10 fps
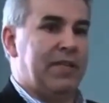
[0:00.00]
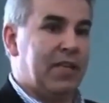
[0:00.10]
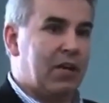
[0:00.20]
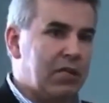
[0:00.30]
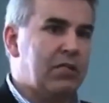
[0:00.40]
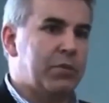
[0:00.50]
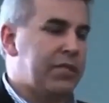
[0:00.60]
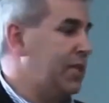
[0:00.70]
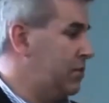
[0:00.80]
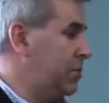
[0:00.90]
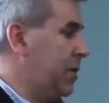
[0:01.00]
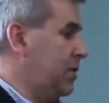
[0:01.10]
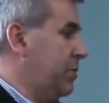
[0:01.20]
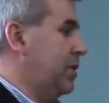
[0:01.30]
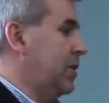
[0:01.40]
that the customer takes
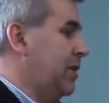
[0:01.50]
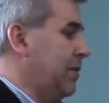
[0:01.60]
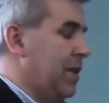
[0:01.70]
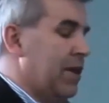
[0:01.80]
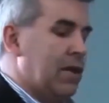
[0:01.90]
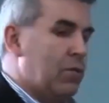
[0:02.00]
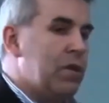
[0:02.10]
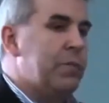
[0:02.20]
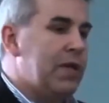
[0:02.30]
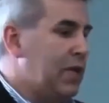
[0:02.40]
responsibility. We